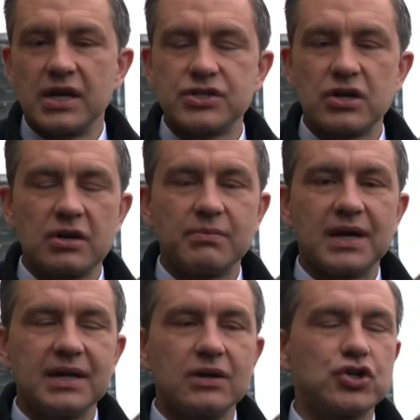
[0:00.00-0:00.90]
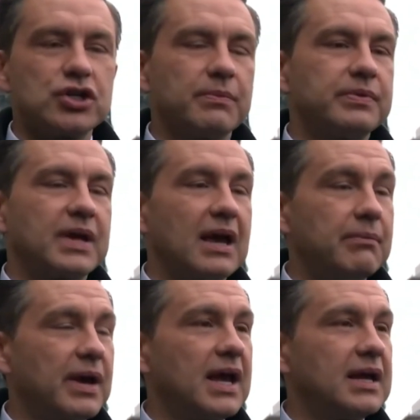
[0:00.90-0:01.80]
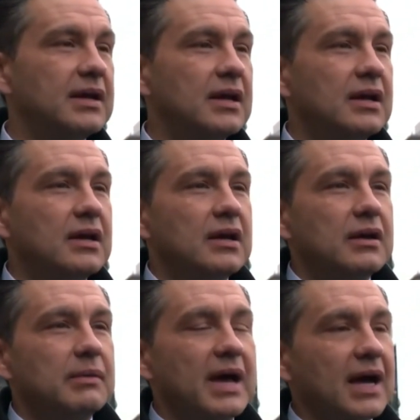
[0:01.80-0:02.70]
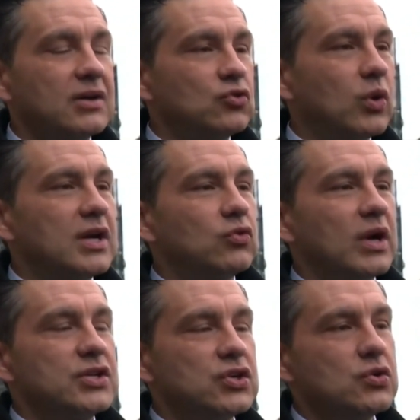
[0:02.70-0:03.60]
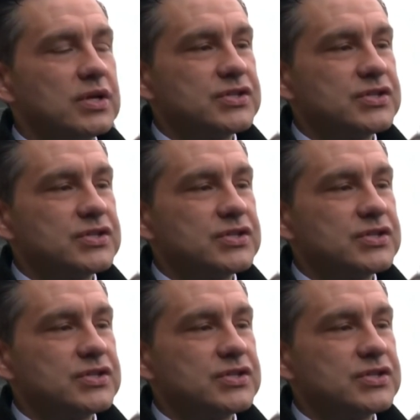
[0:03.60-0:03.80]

started my leadership campaign back in 2022.